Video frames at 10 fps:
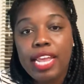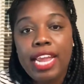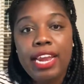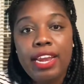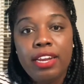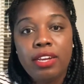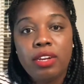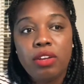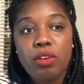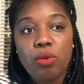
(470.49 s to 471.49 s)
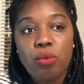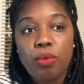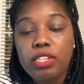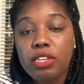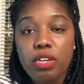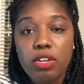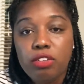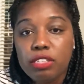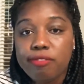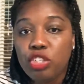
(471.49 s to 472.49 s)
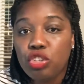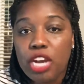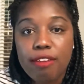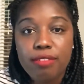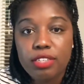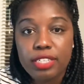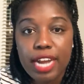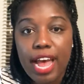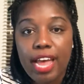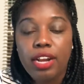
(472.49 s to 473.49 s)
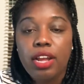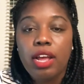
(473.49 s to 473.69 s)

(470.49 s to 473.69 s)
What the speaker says: And whether you use it for travel or not,